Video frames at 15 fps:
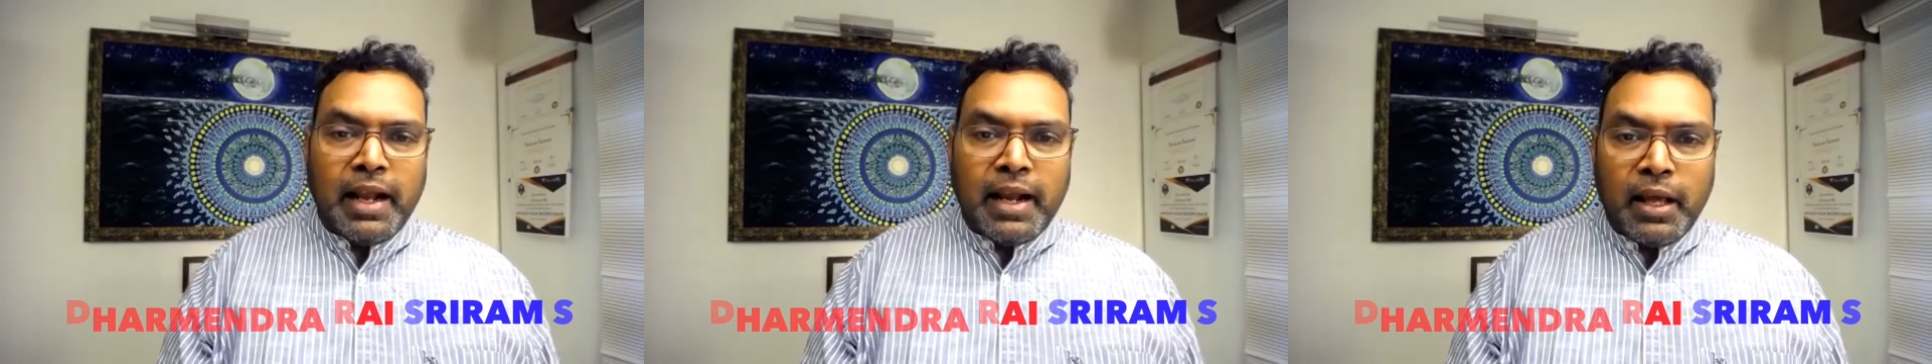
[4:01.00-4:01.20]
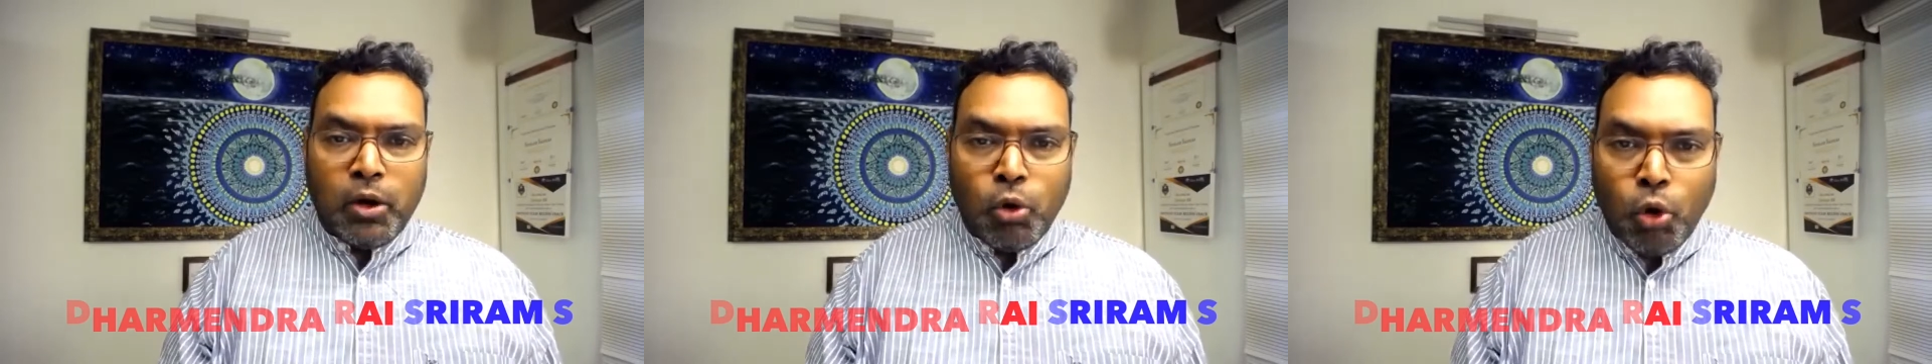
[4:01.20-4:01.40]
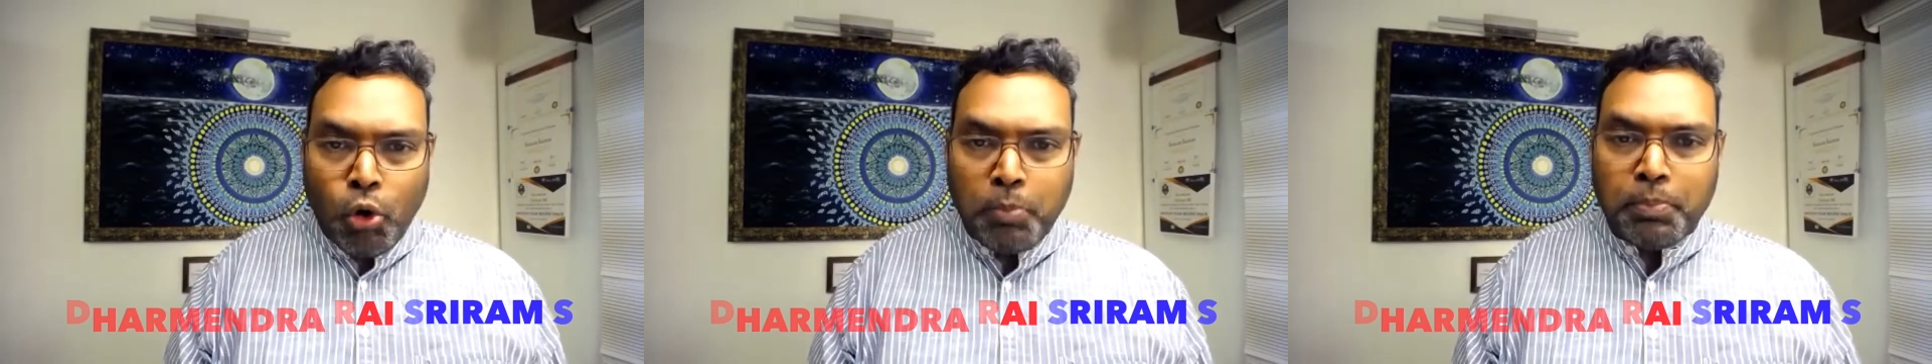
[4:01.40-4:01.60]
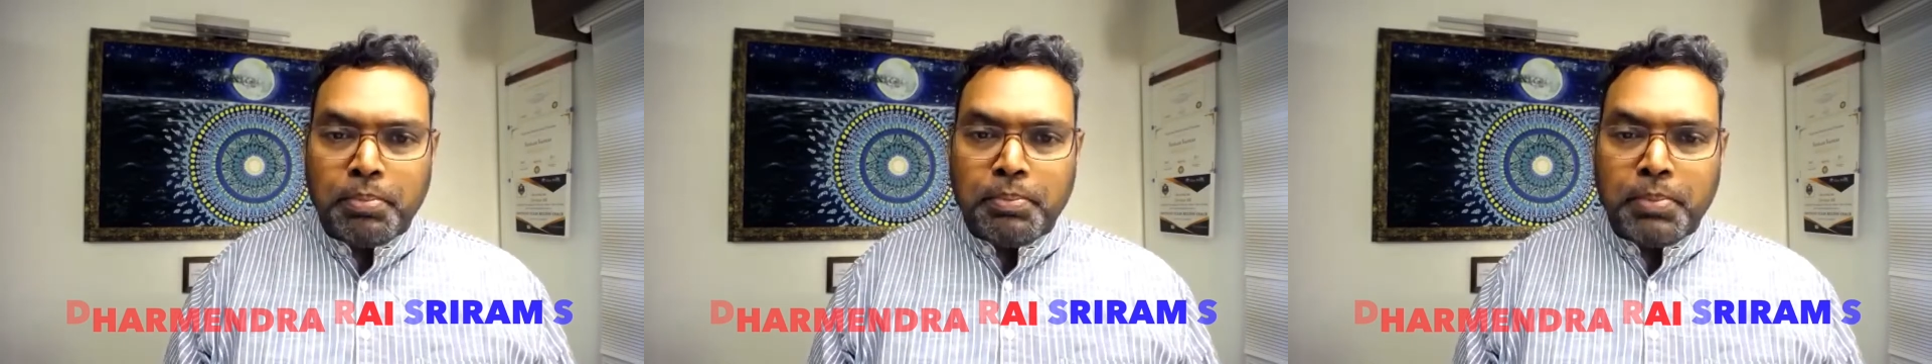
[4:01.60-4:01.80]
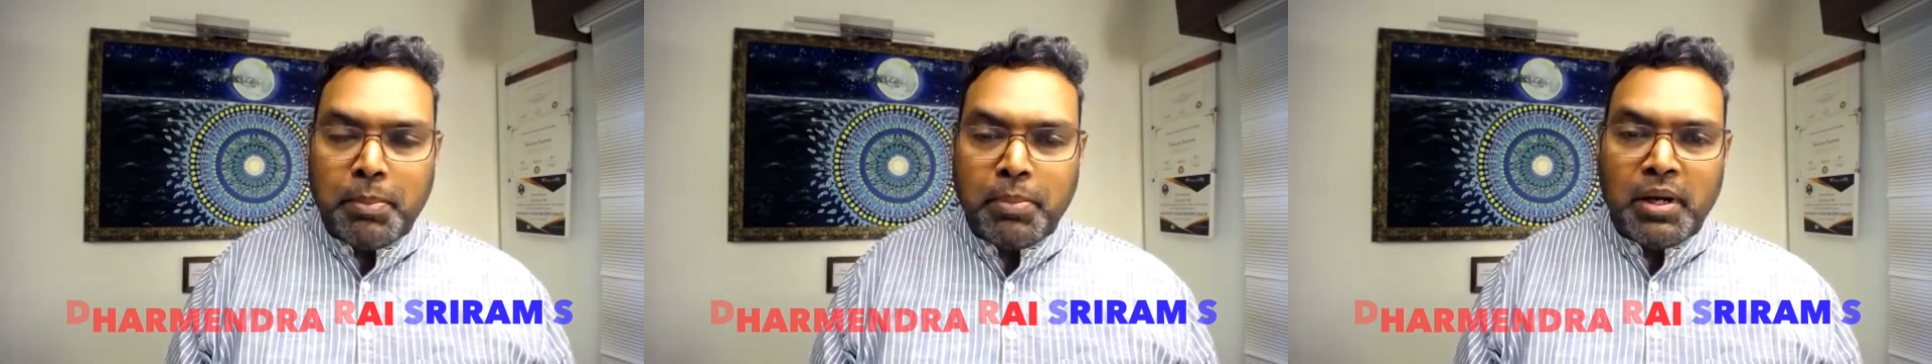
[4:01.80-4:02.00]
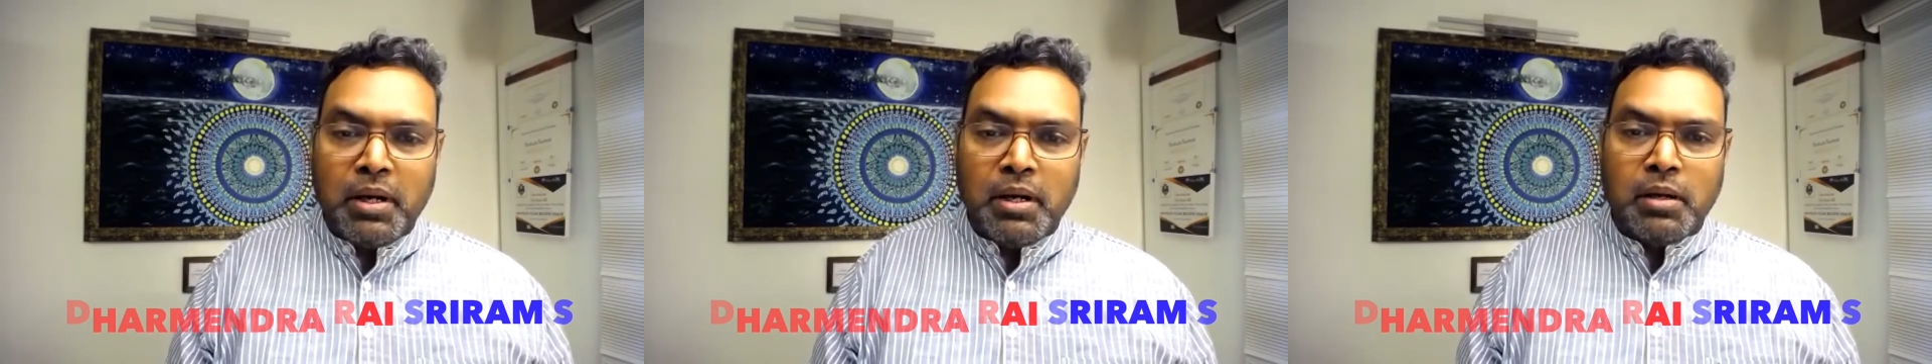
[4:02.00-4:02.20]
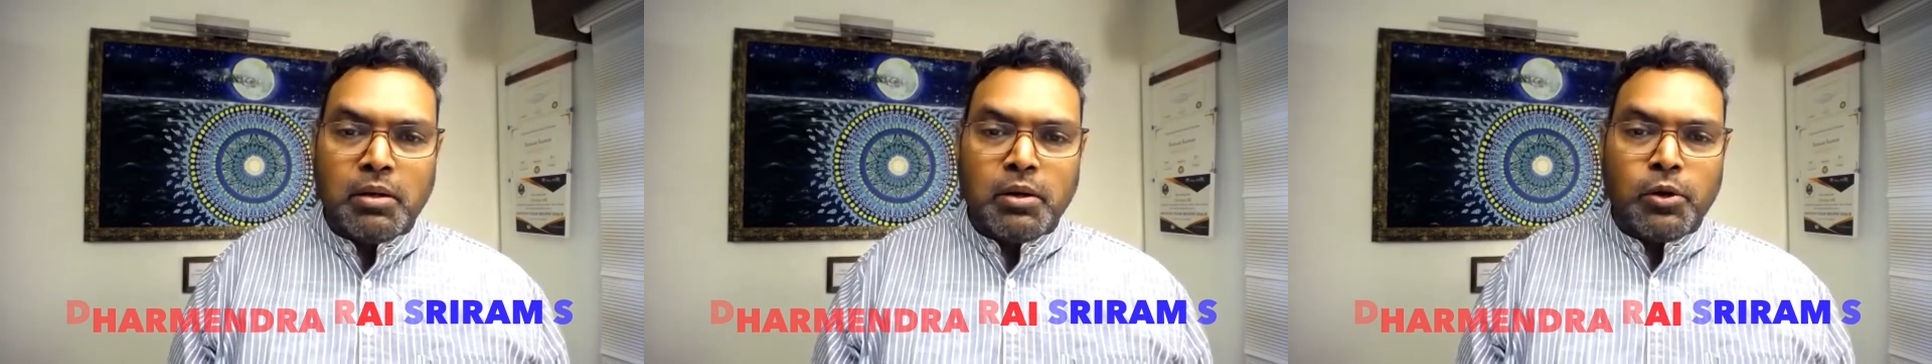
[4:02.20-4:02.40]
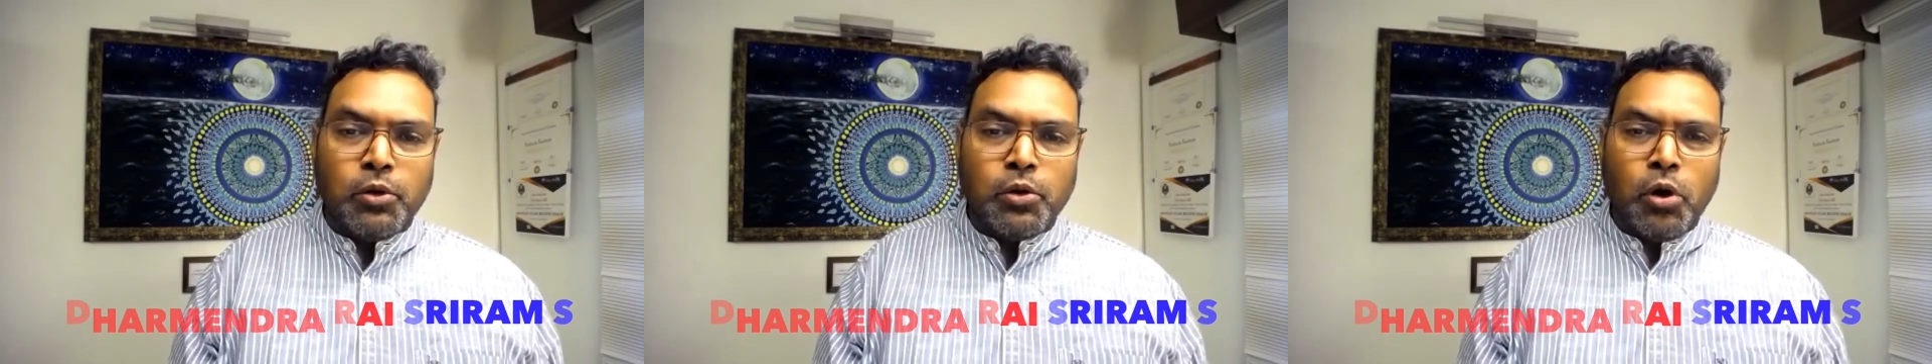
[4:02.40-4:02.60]
I hope people,
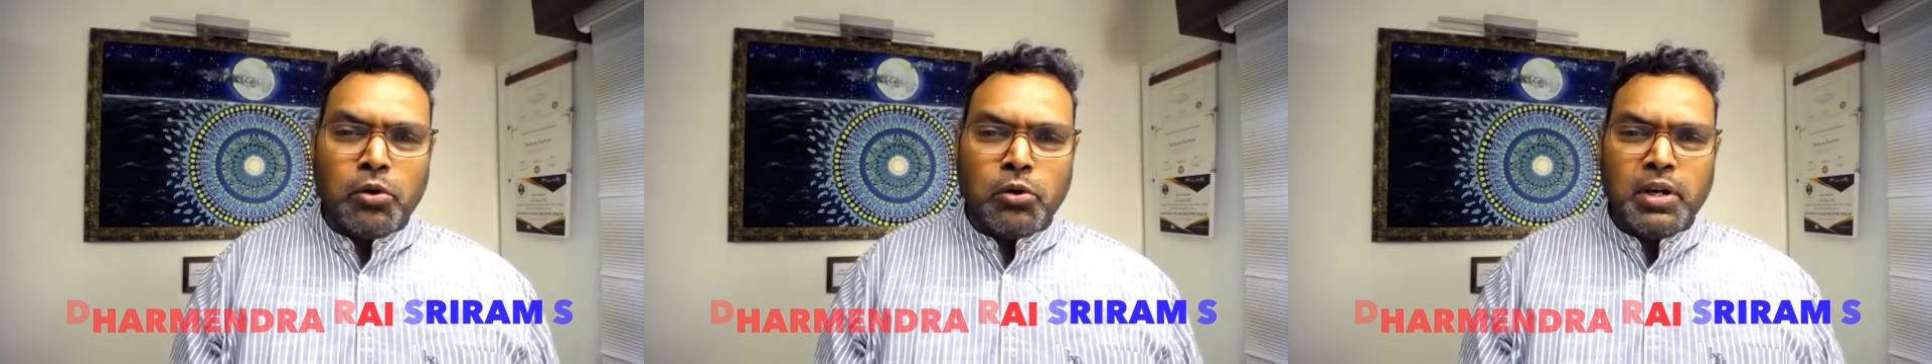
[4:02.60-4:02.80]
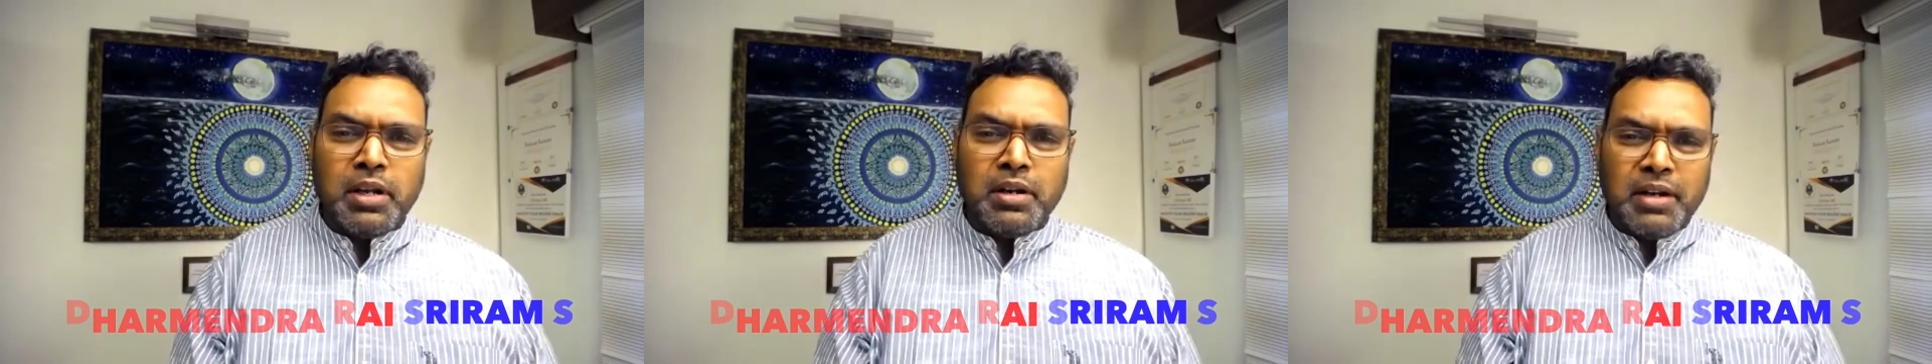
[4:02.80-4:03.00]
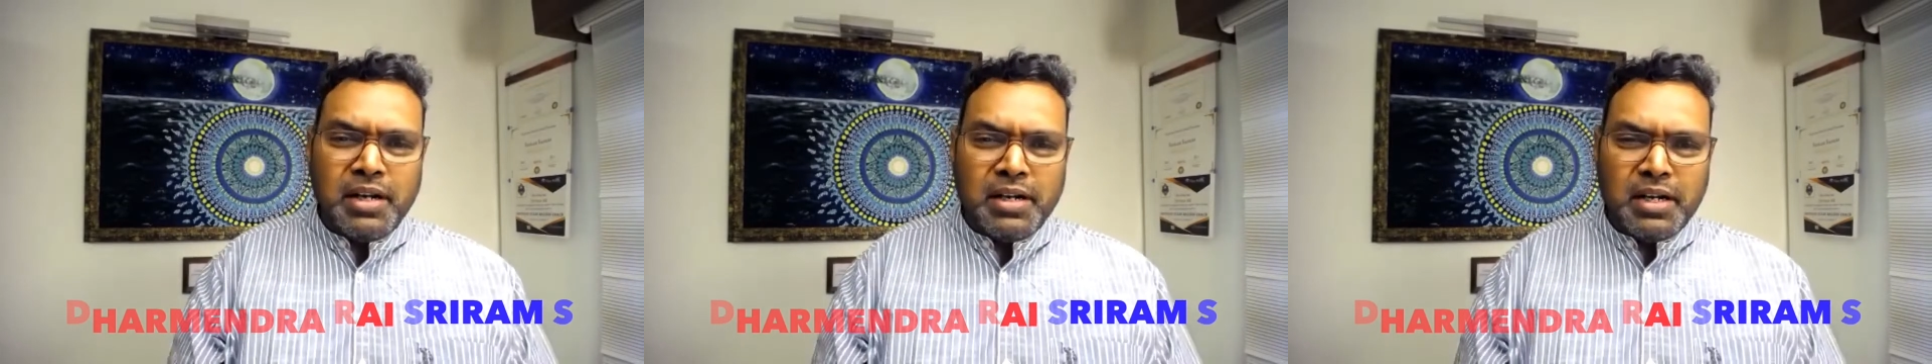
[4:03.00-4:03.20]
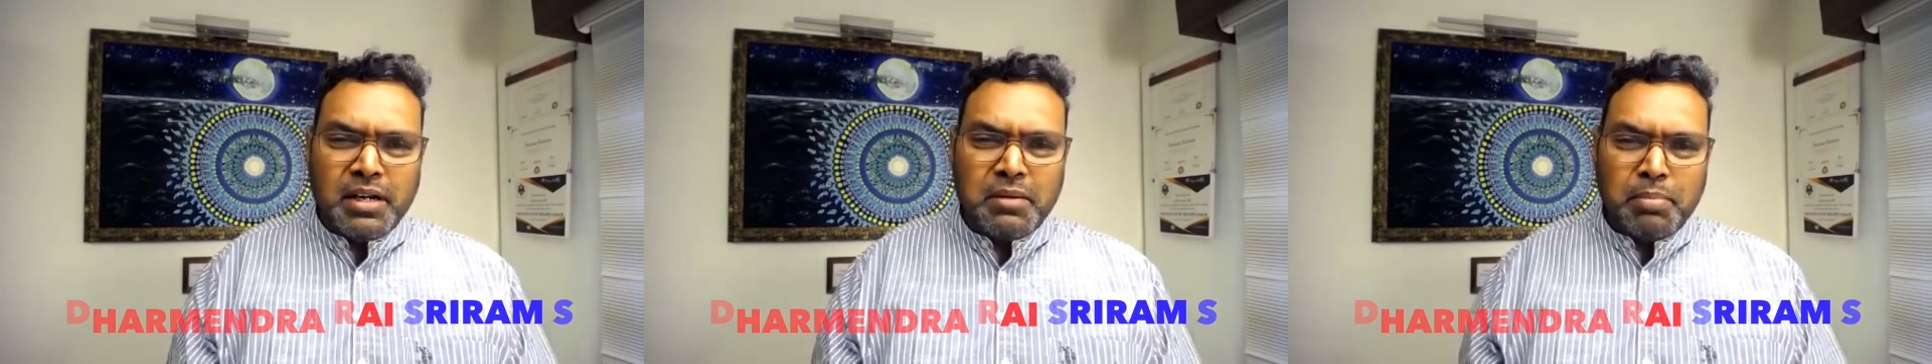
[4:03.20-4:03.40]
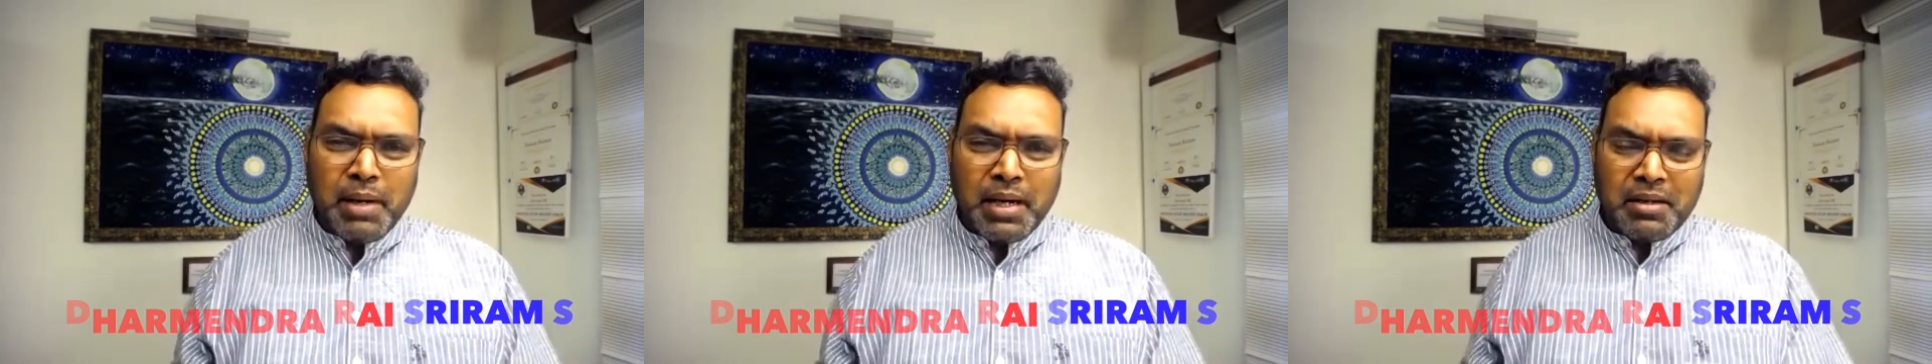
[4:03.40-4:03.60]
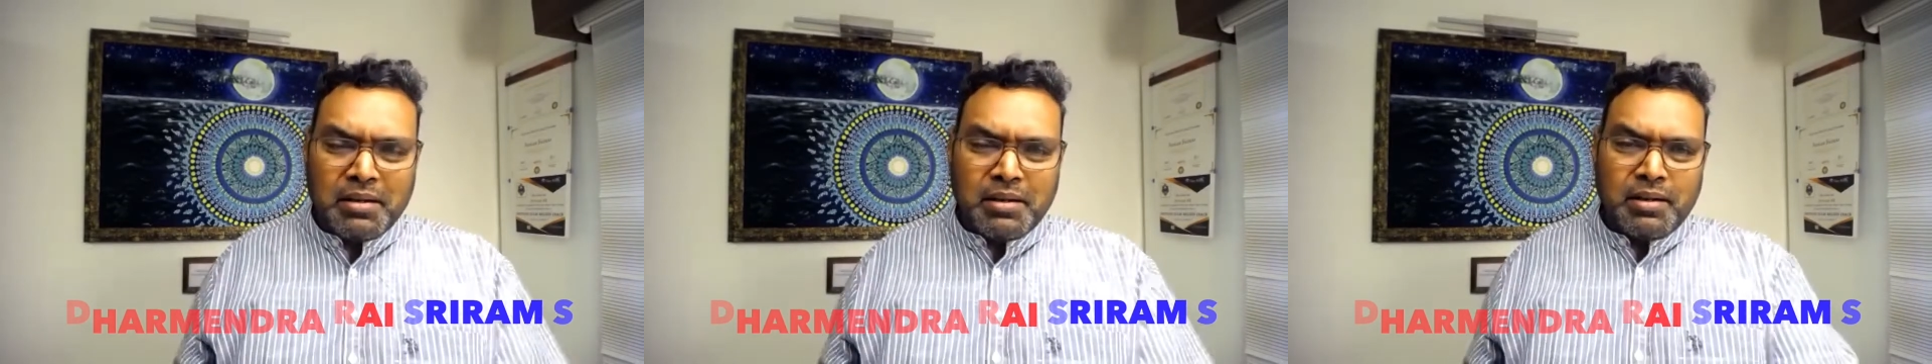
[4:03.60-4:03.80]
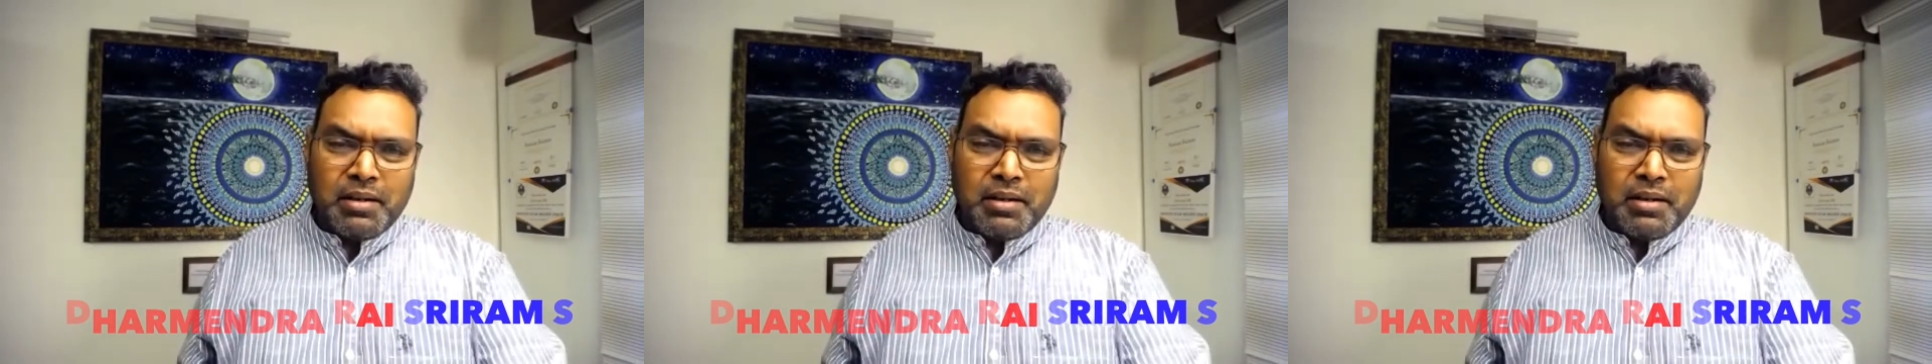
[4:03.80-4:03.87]
you know, not only read it, but